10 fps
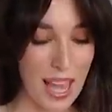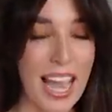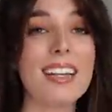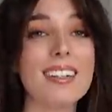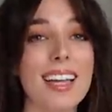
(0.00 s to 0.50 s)

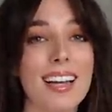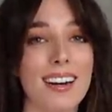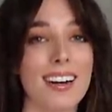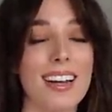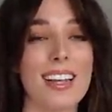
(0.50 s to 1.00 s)

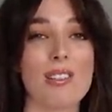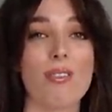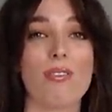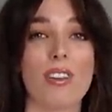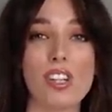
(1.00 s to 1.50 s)
painkiller is
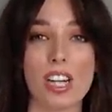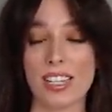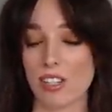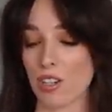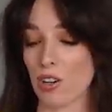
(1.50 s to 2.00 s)

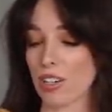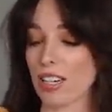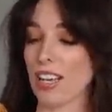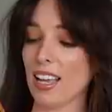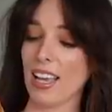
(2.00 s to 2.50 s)
officially
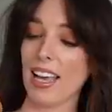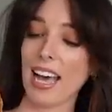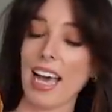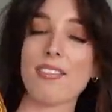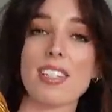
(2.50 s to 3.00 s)
done.
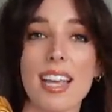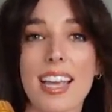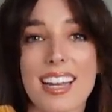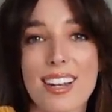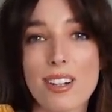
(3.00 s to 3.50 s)
Have to
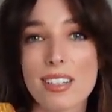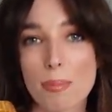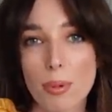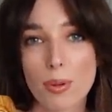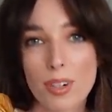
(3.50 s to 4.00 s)
say, it
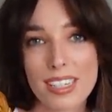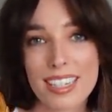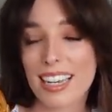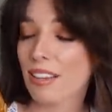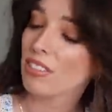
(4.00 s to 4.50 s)
looks
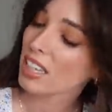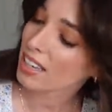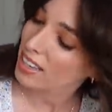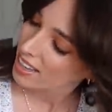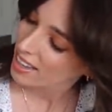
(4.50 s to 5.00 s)
pretty
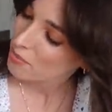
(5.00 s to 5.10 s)
nifty.